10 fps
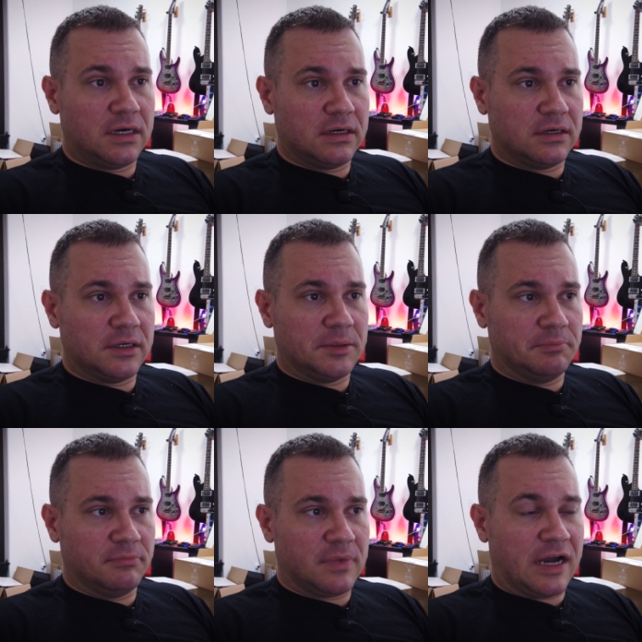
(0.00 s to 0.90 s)

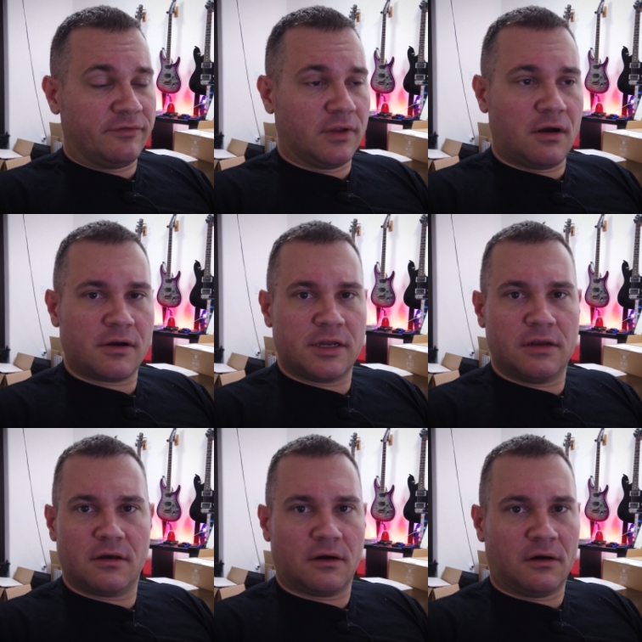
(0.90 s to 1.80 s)
Um, I've logged
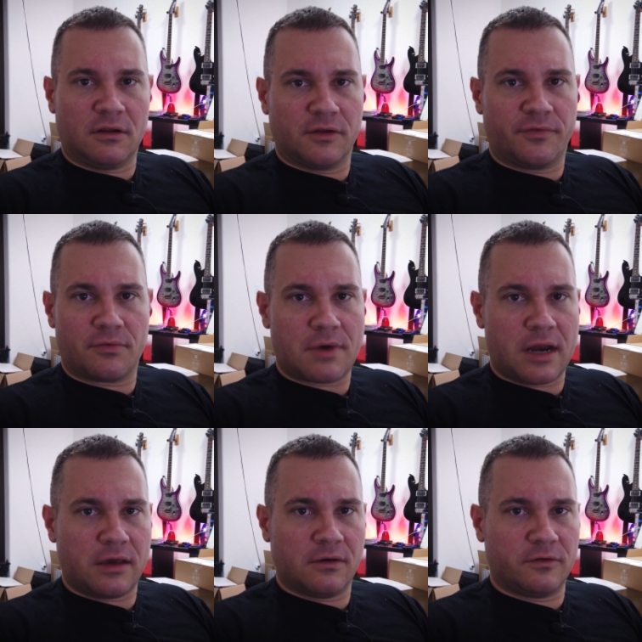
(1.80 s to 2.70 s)
into all of the
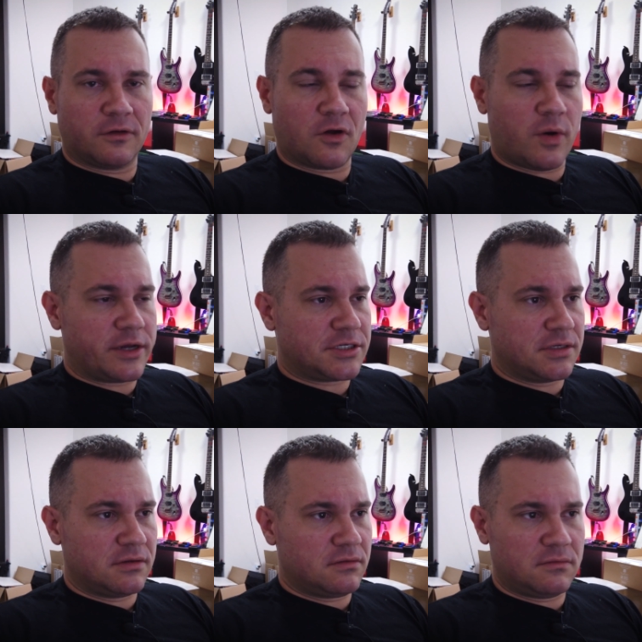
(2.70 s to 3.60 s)
radios in
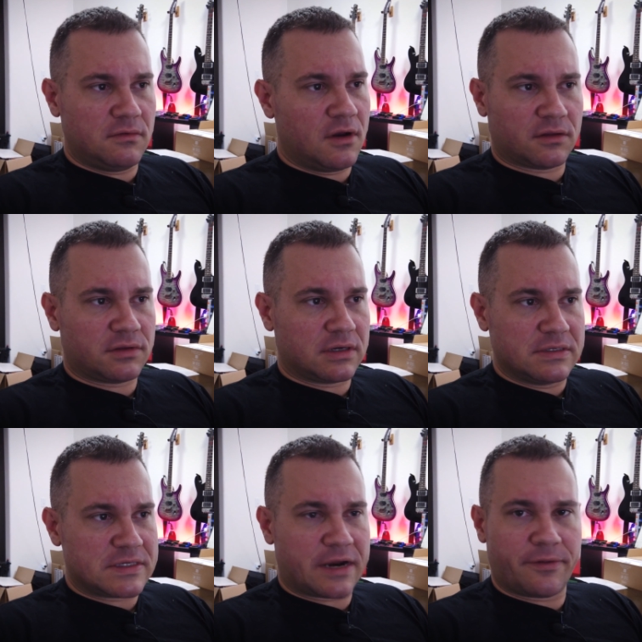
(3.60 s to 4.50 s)
question.
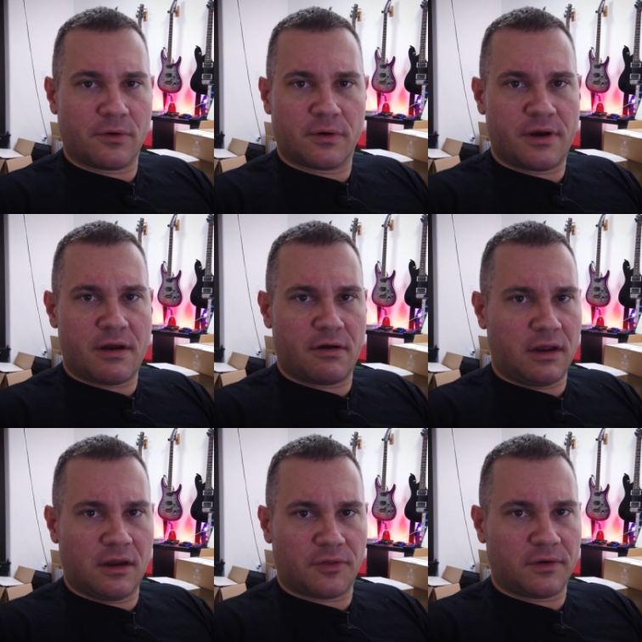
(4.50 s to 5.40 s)
Nothing is out of the
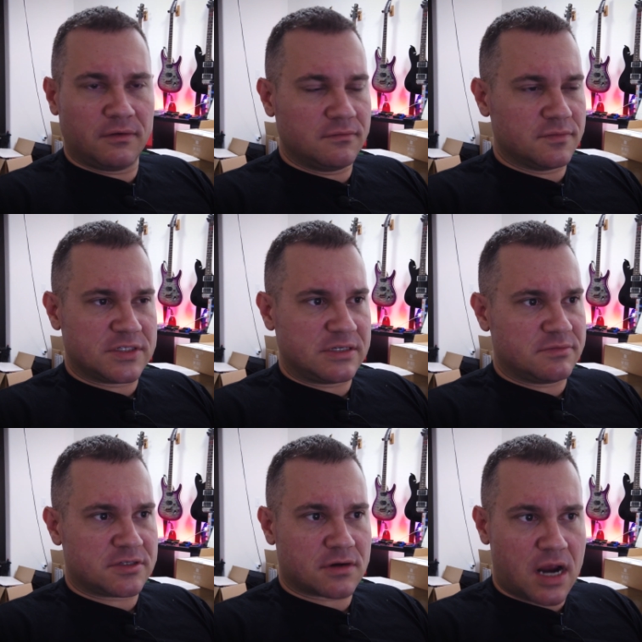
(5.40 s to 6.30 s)
ordinary. Nothing
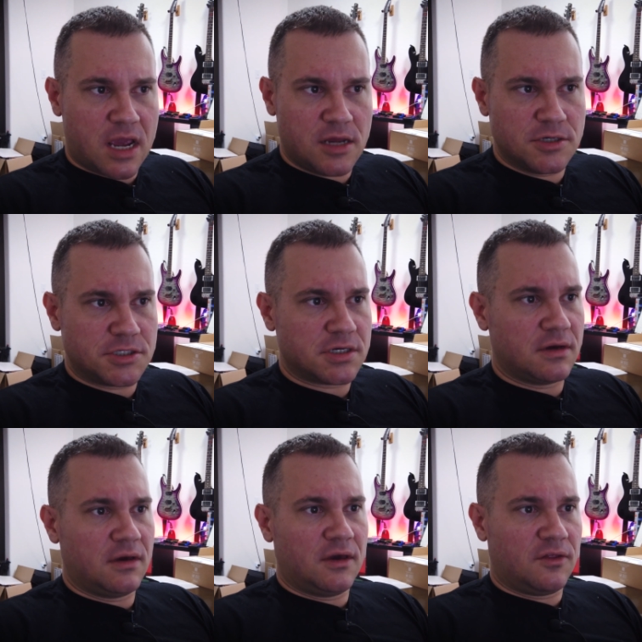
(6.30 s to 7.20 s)
seems strange.
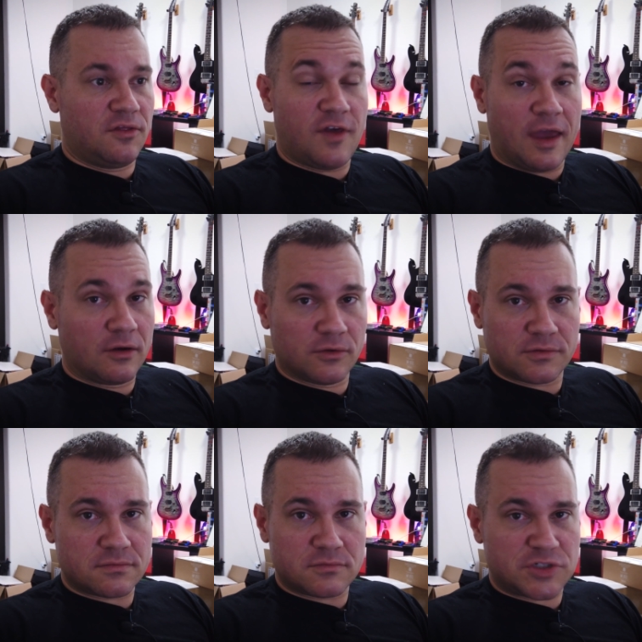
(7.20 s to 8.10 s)
They
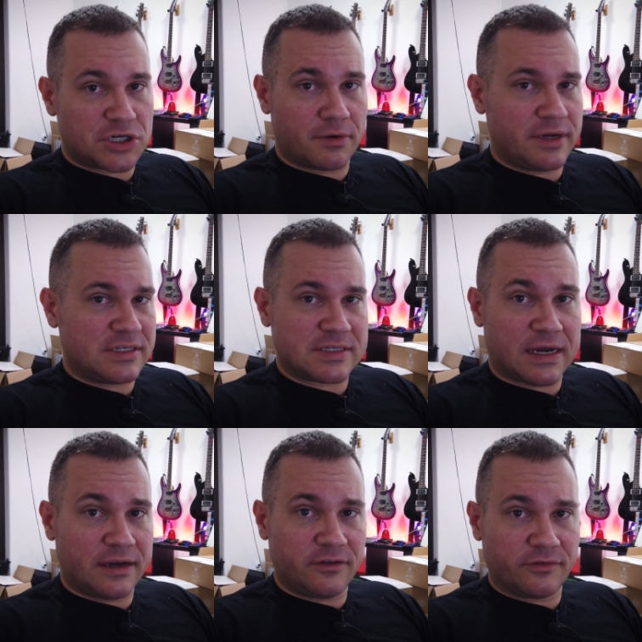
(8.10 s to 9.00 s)
don't show any
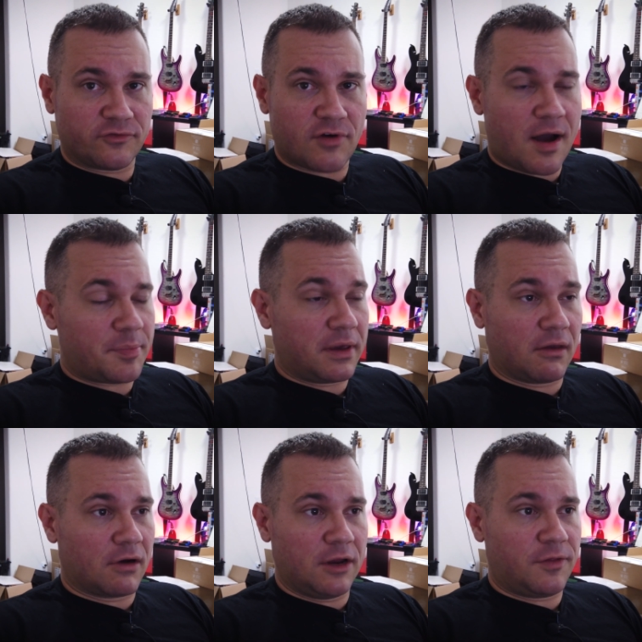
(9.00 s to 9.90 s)
signs of
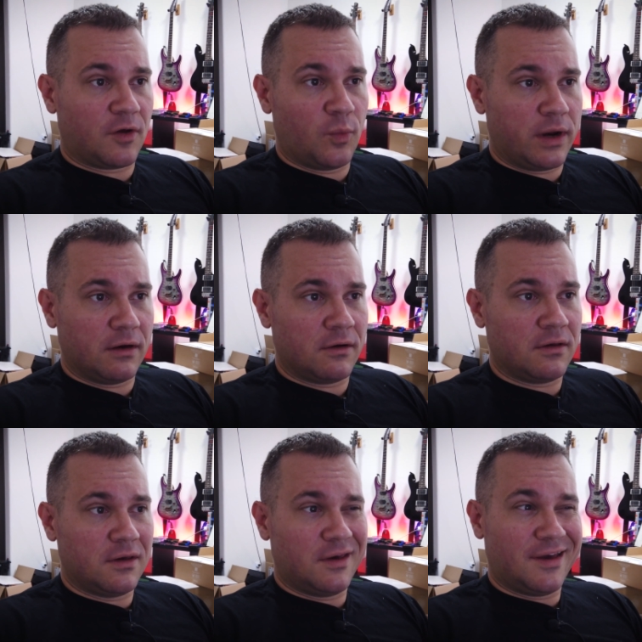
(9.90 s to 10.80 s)
dropping or anything weird.